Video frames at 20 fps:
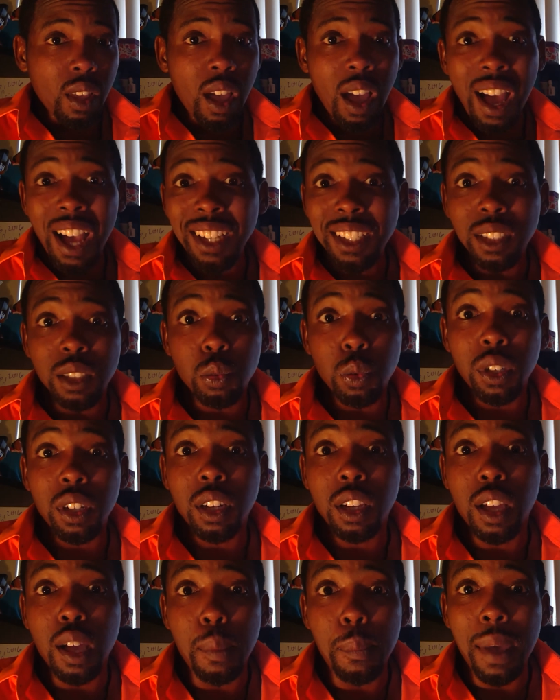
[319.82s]
I just wanted
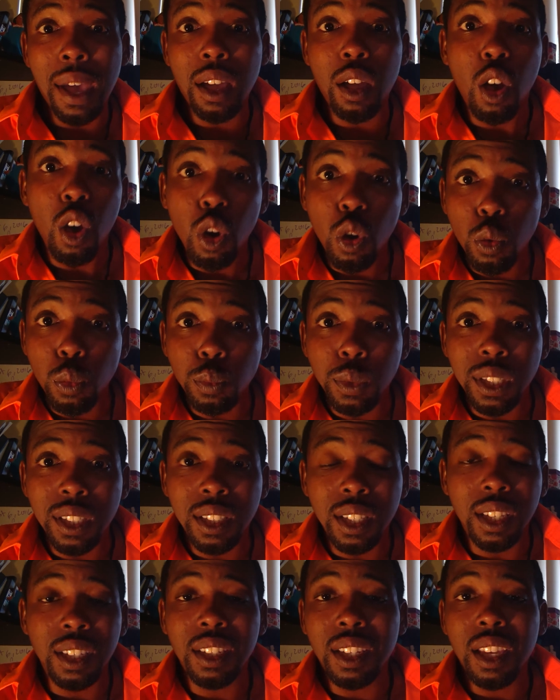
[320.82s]
to come back home to
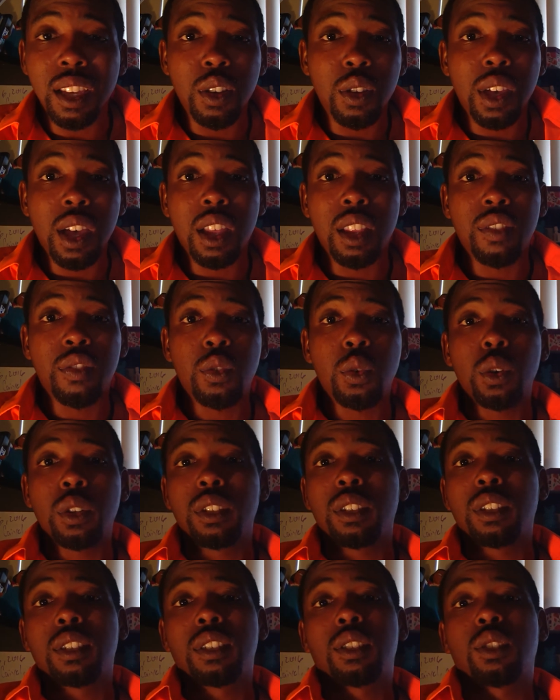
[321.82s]
San Diego,
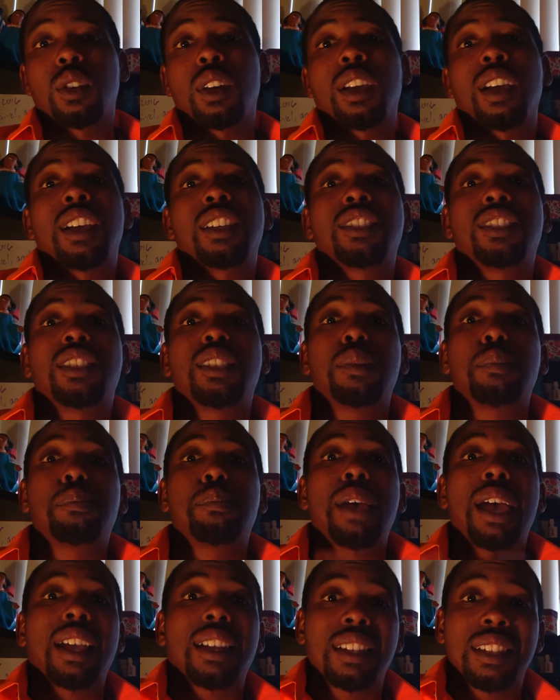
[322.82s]
California. So I got shipped
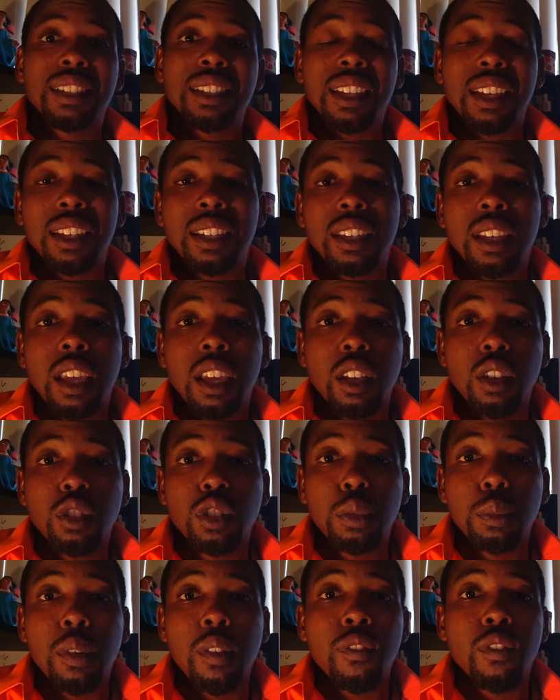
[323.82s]
back to San Diego
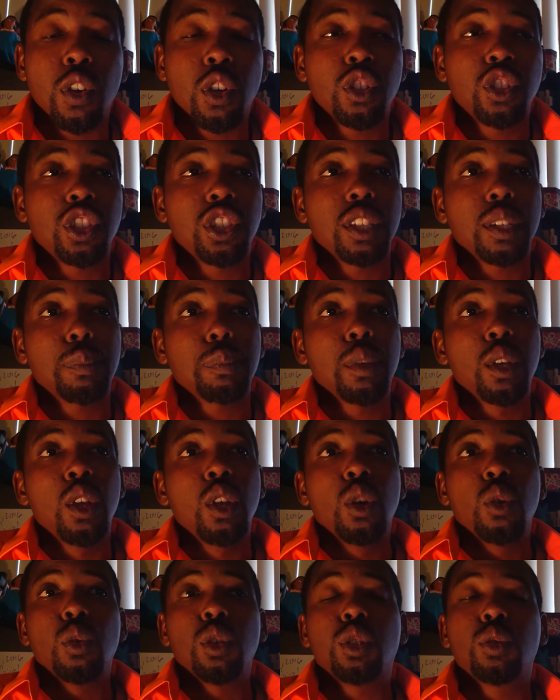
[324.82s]
to my first ship,
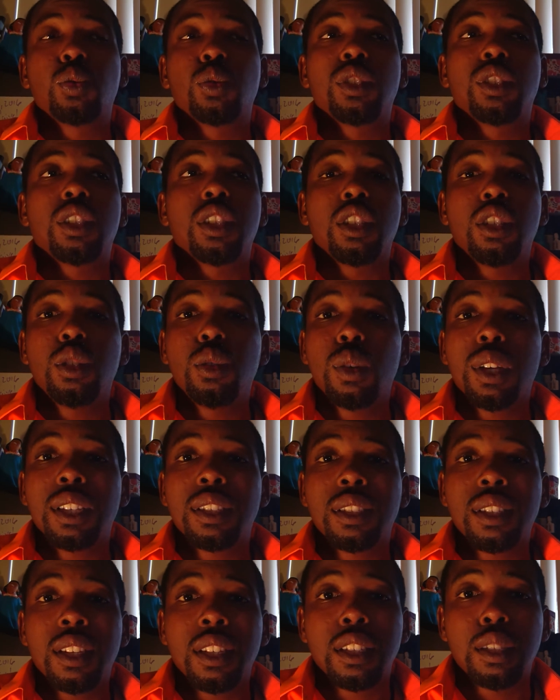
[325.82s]
which was the
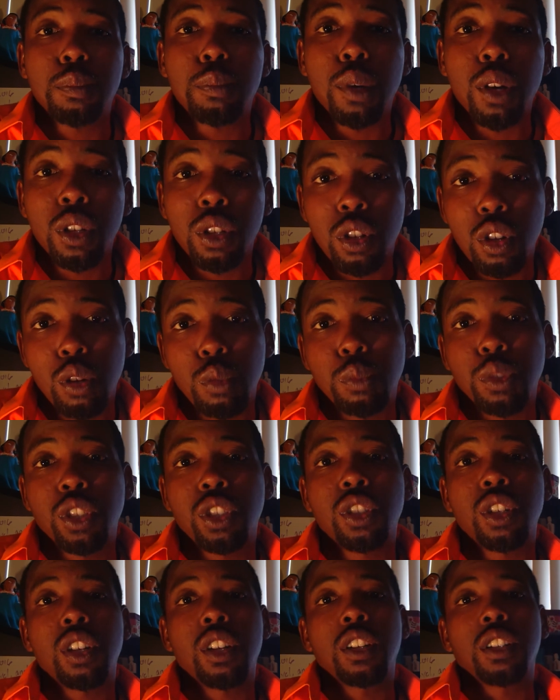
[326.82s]
USS Bonhomme
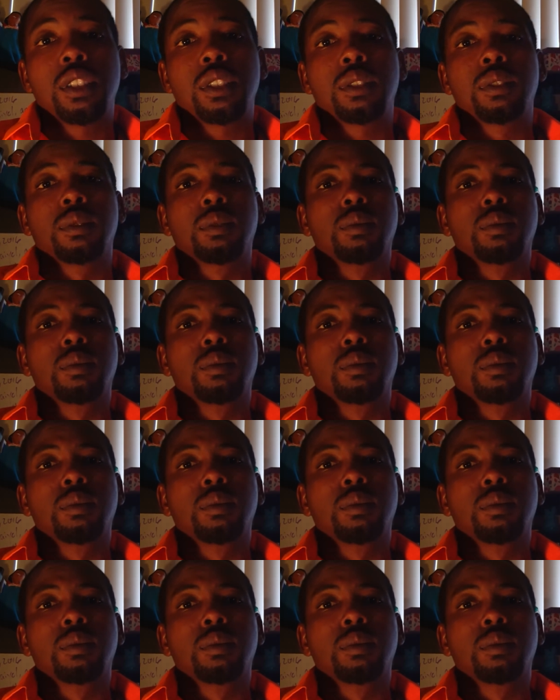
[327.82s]
Richard.